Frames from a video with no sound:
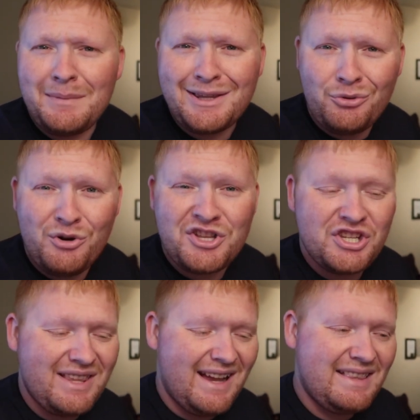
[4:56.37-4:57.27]
my
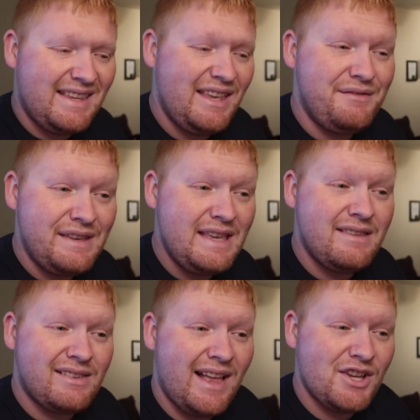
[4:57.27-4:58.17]
twitch.tv
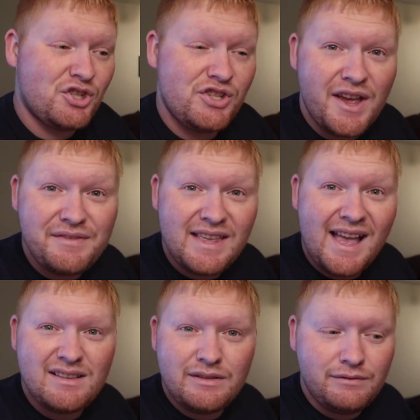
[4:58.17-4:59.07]
slash
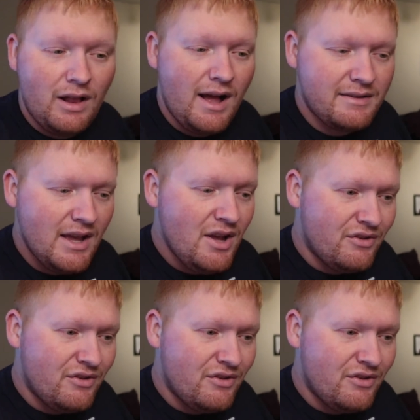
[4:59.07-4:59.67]
JeffSaxtonVlogs.